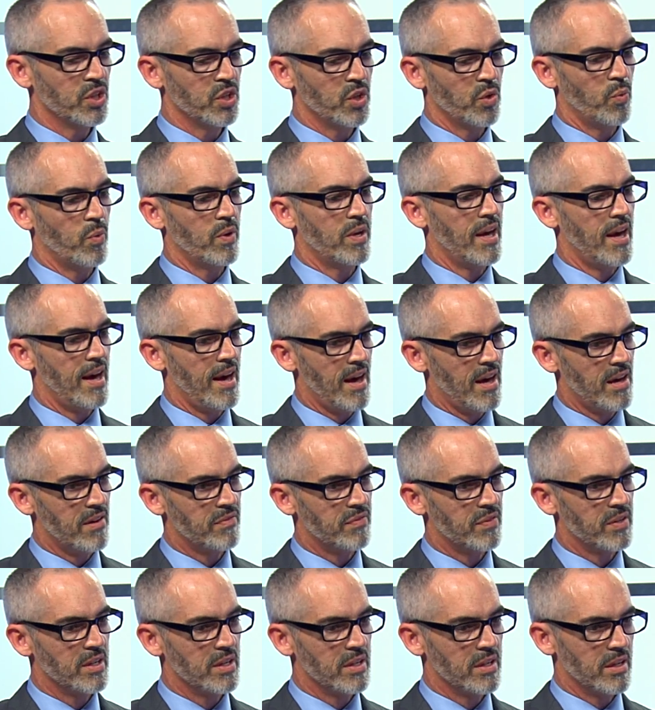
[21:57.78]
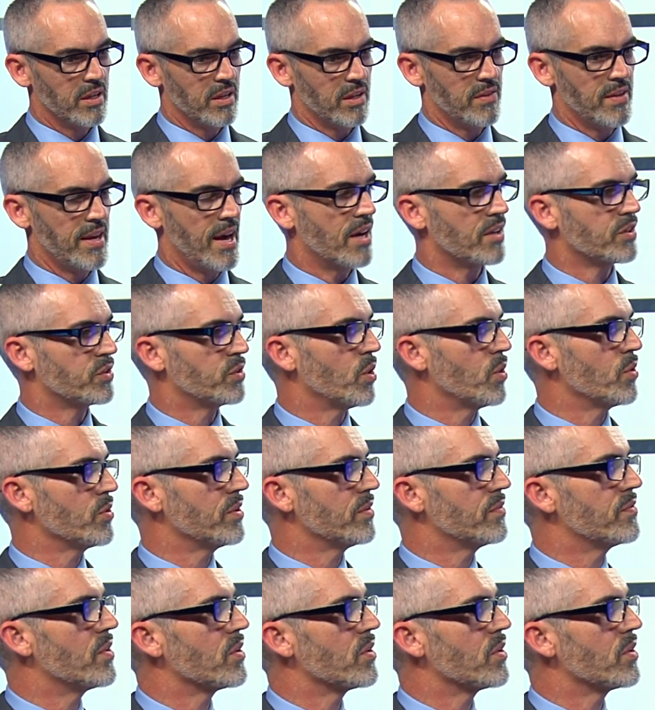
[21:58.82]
We have the outgrowth of